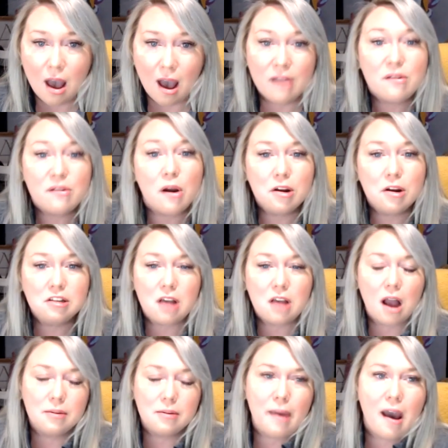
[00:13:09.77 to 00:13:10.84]
I've already
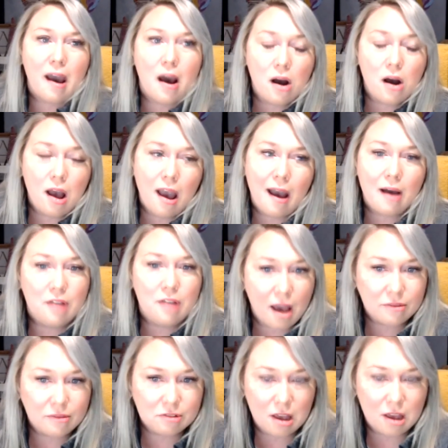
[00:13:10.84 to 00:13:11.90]
talked about how
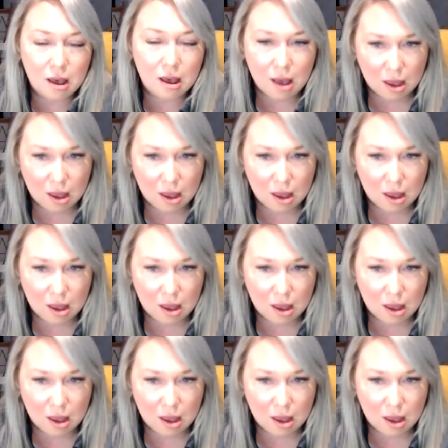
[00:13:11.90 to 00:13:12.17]
NAVTA